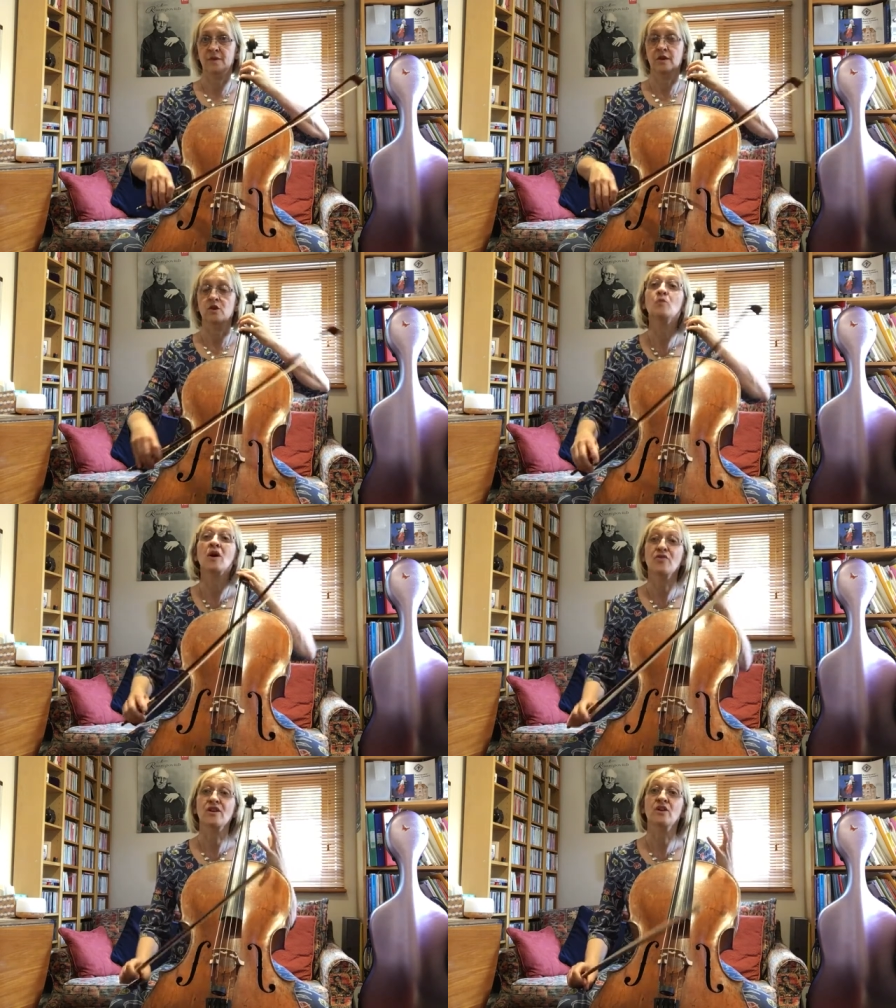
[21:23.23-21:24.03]
you
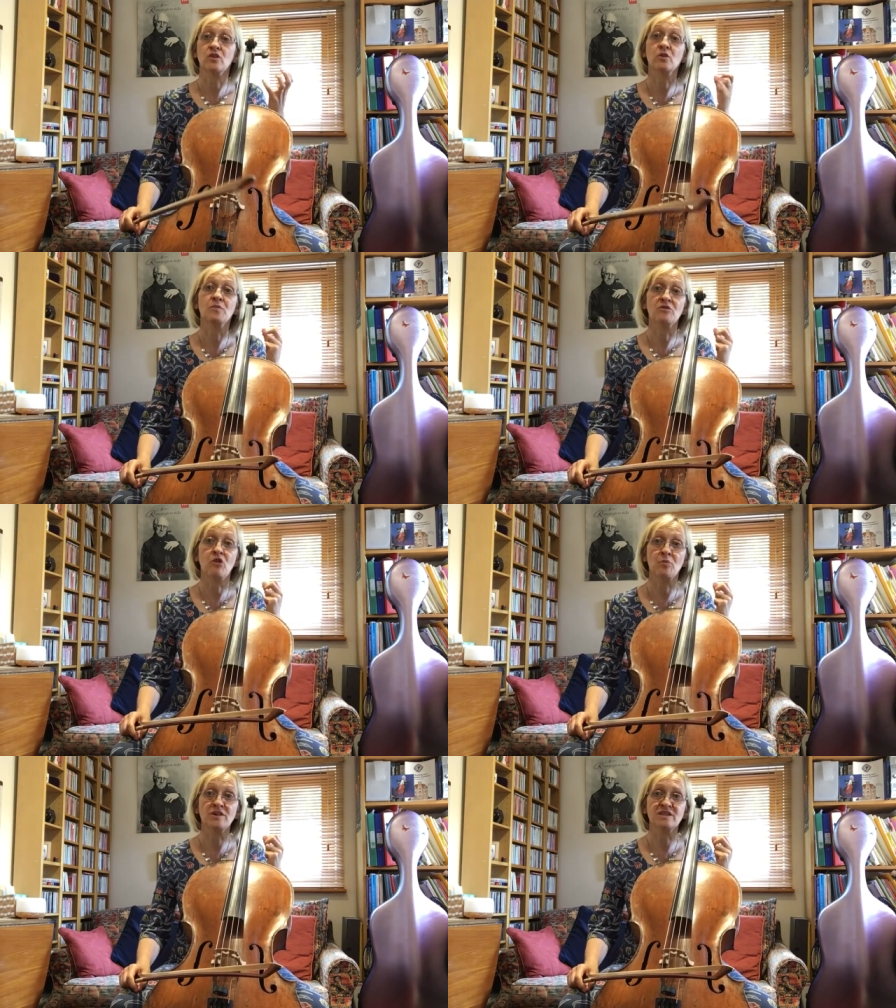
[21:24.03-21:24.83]
might think you could be
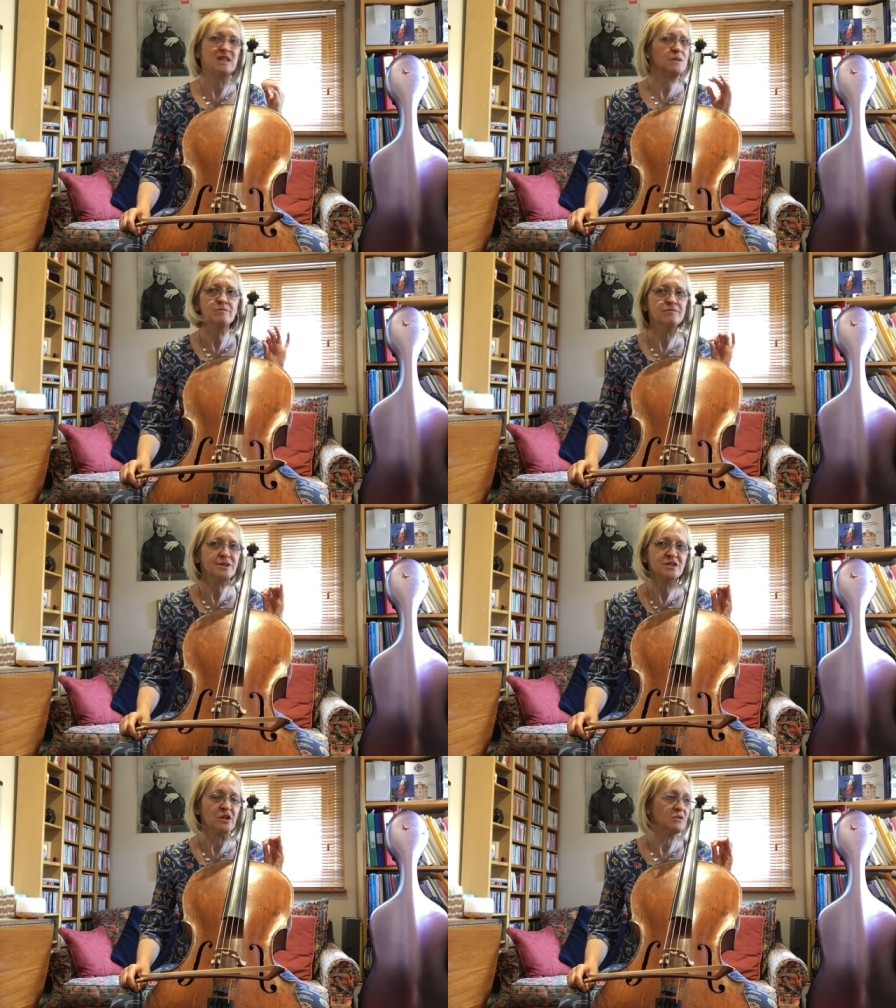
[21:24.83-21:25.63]
robust here, but
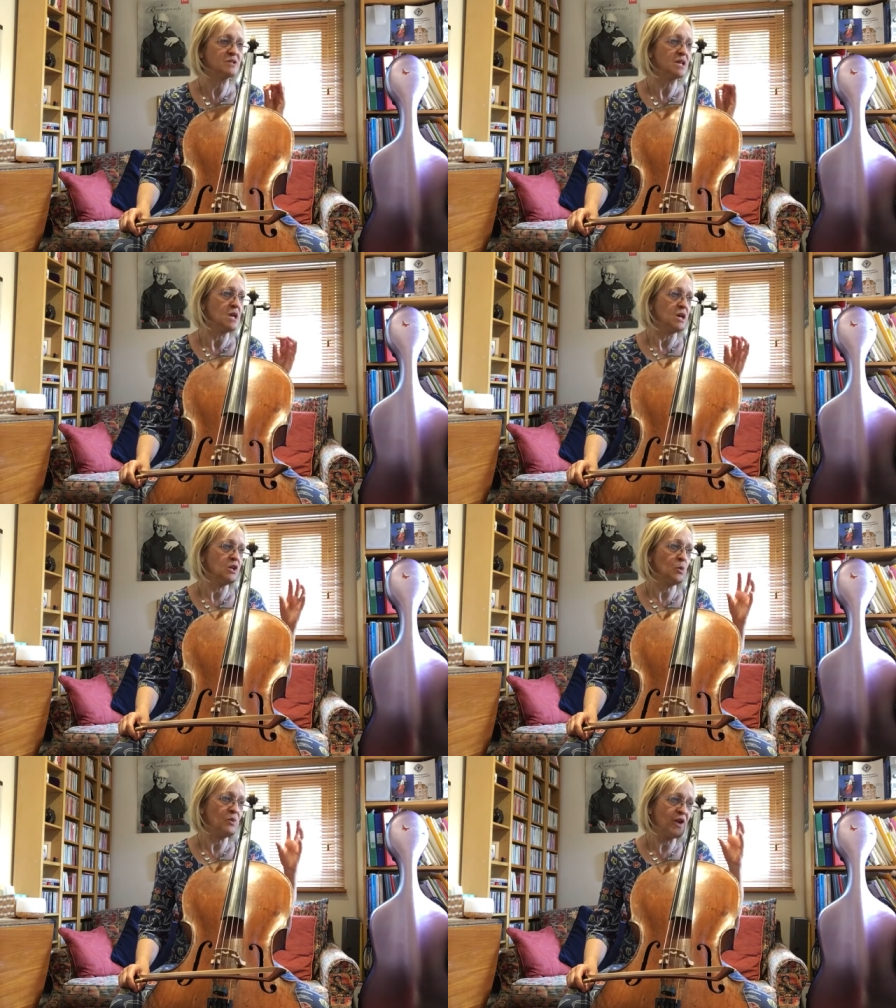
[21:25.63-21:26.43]
don't. You
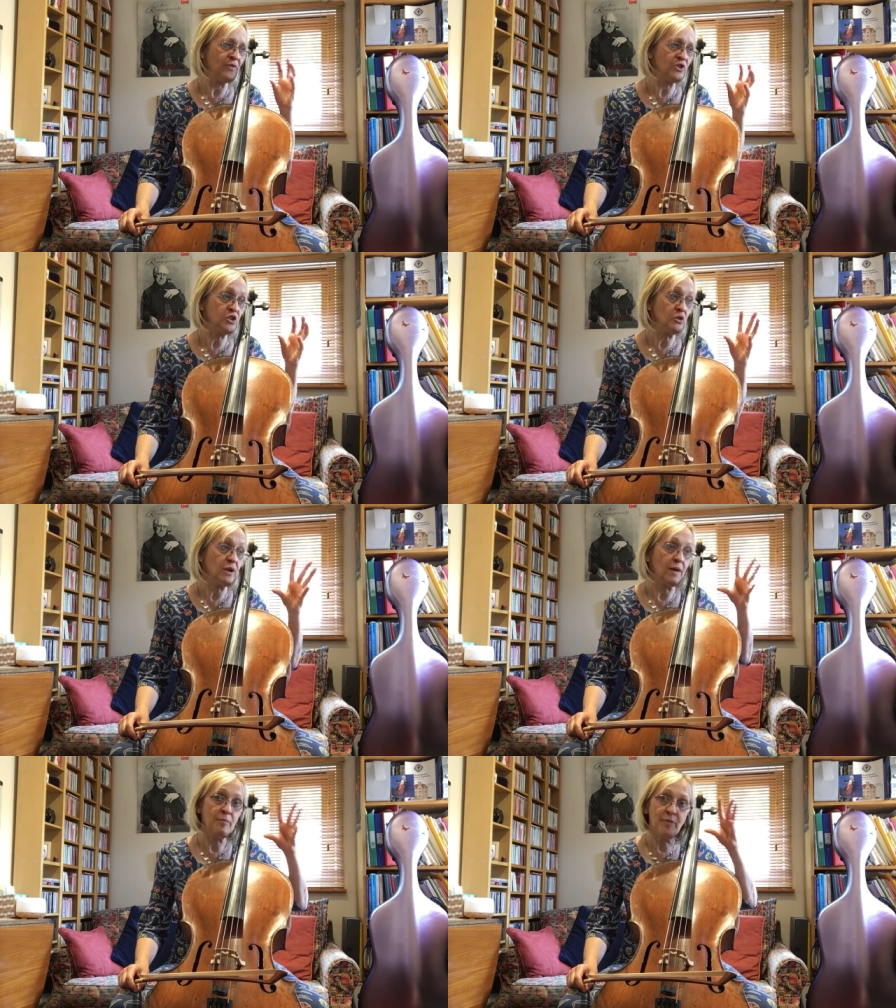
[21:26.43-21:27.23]
know, we've had the tune,
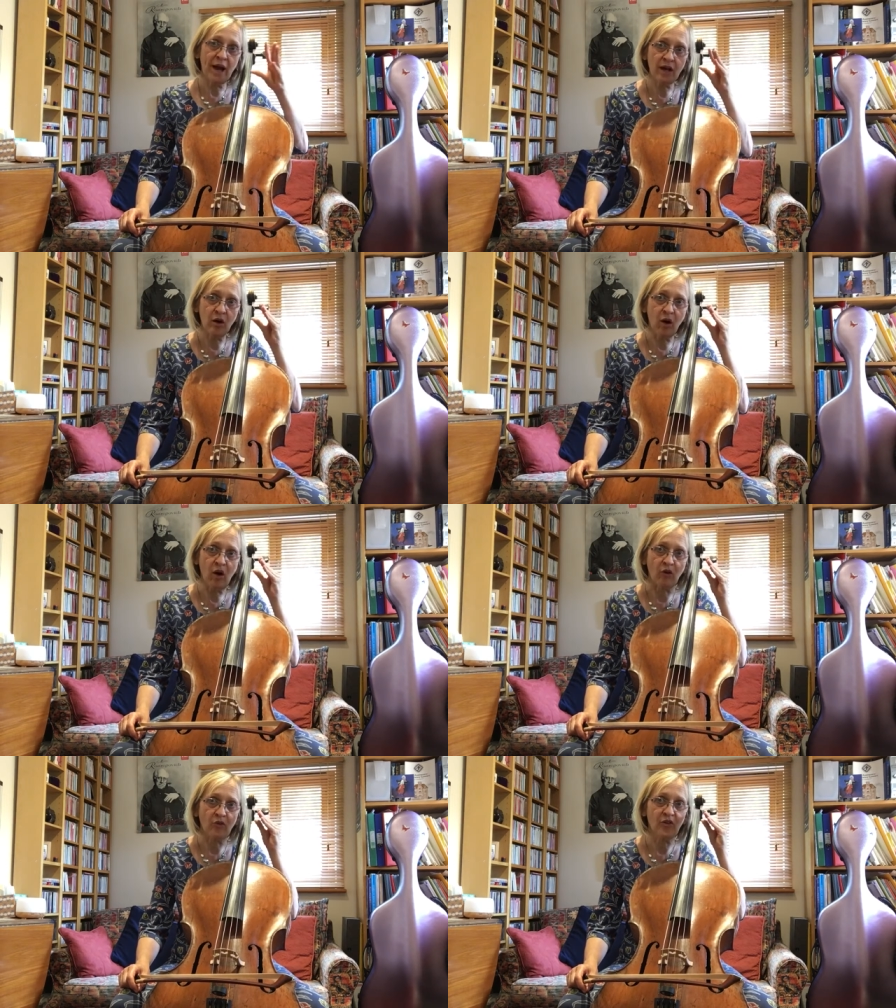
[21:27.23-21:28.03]
and back
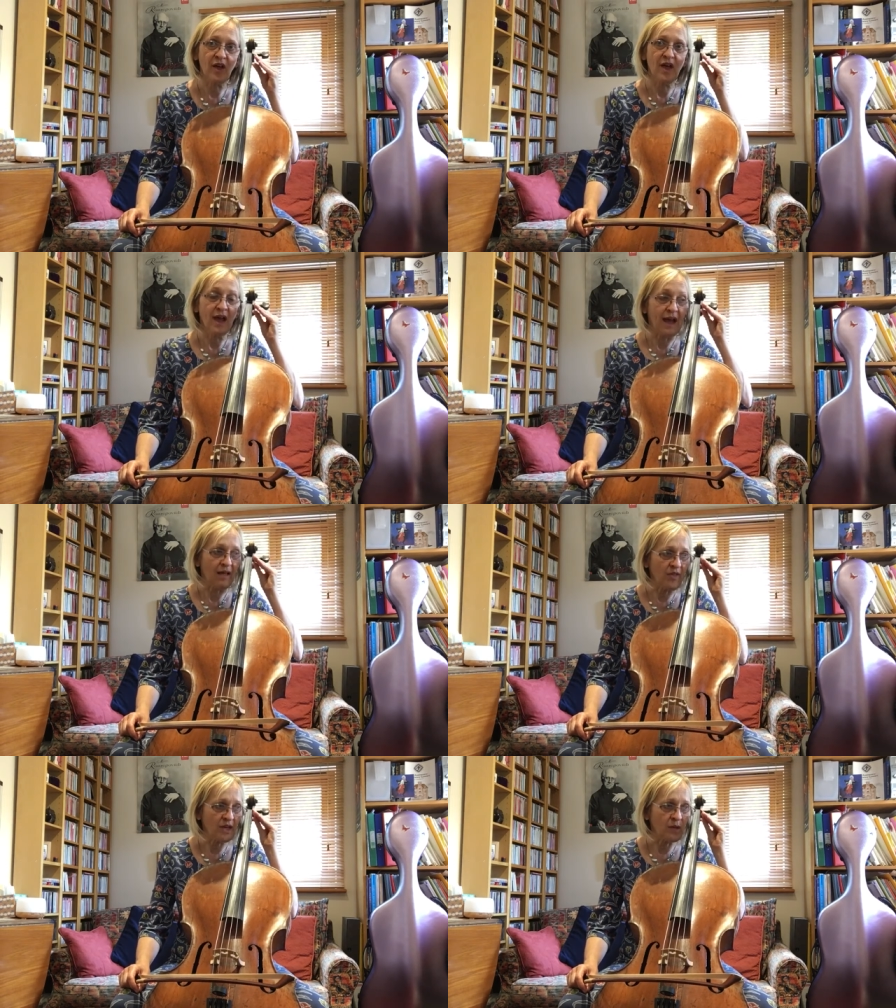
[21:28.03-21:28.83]
off,
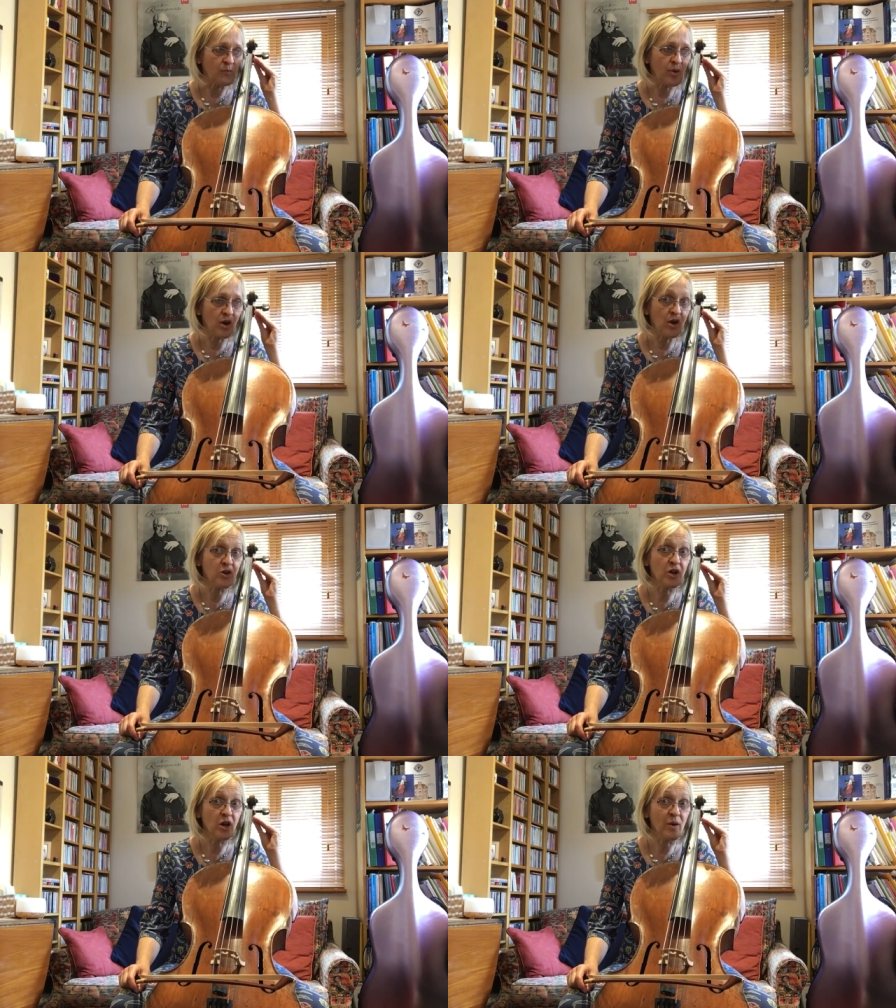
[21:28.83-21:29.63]
and then a
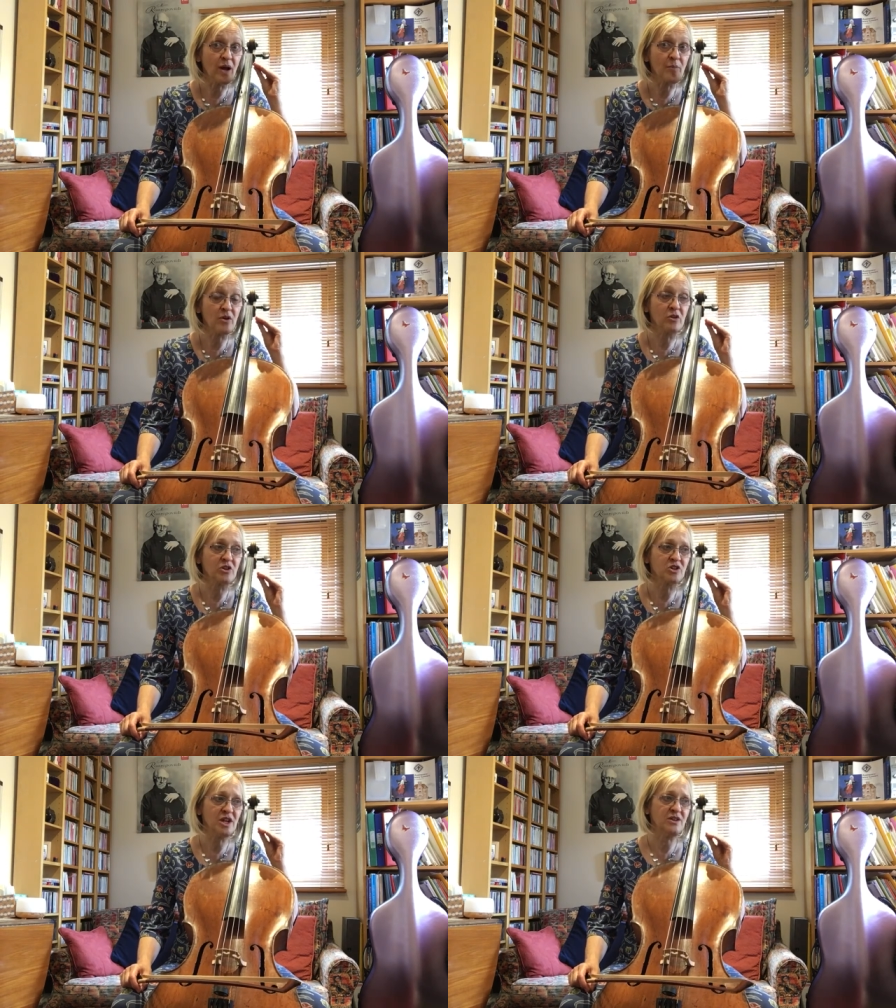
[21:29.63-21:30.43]
poco a poco
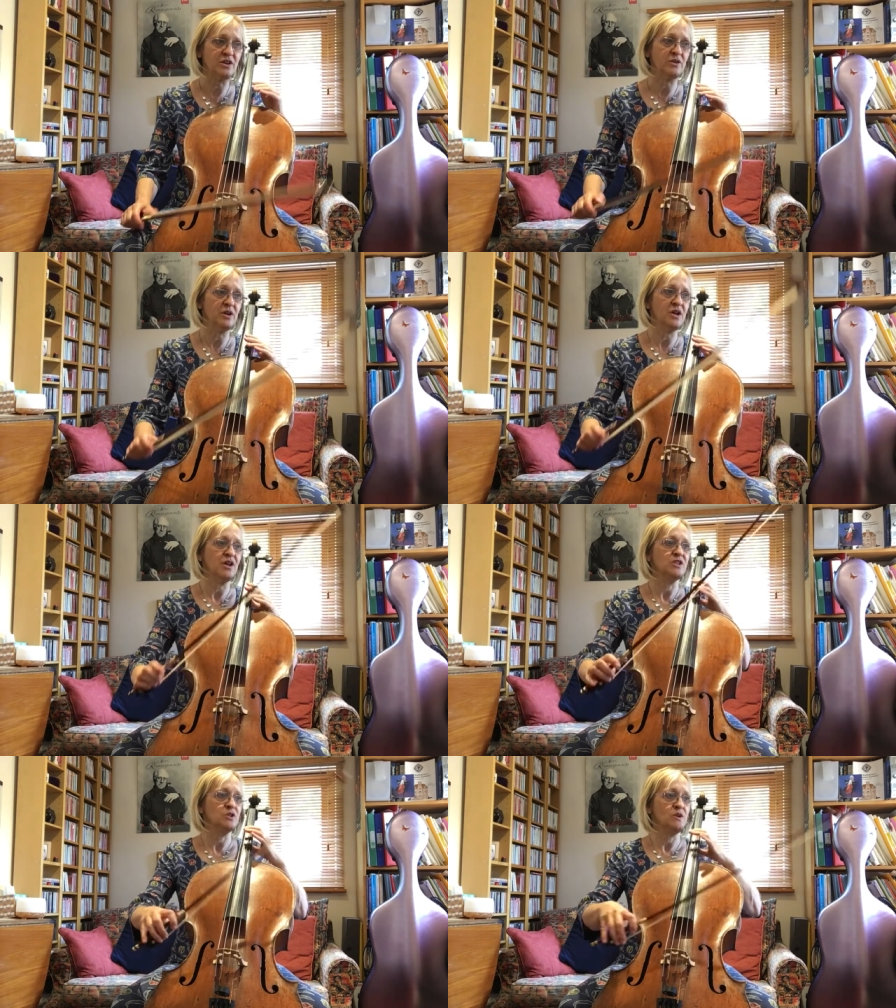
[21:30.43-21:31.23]
crescendo.
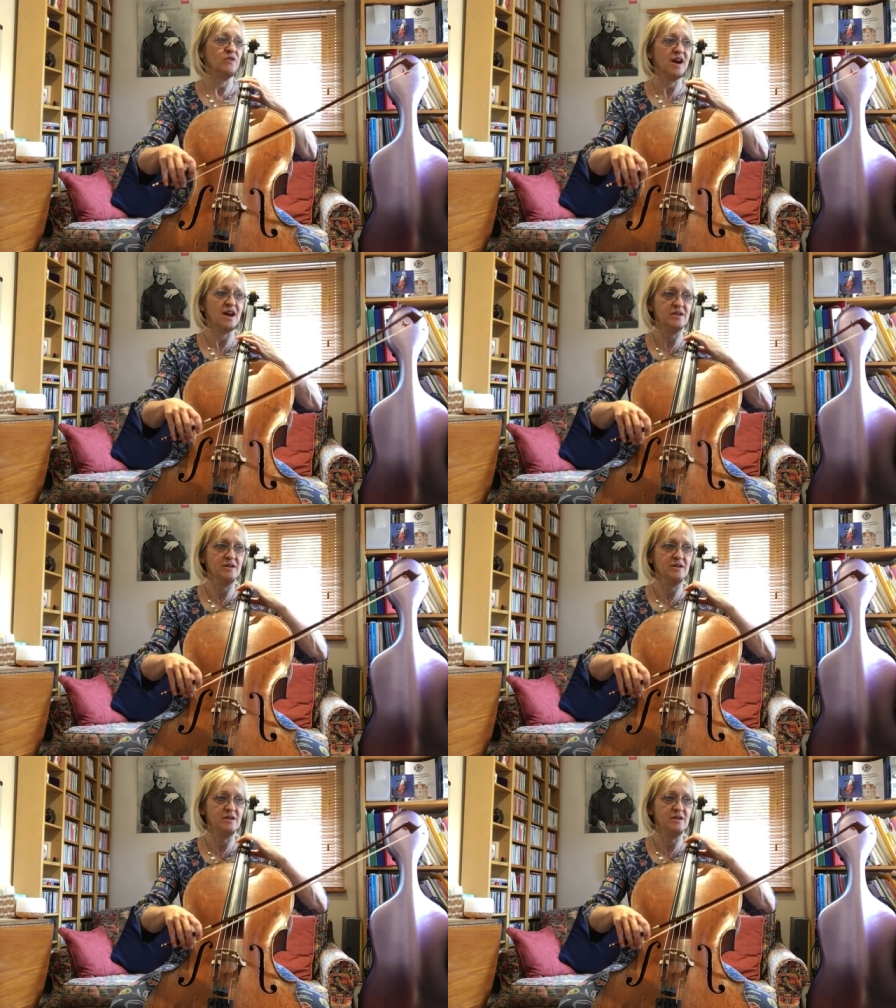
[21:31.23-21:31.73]
So we've had,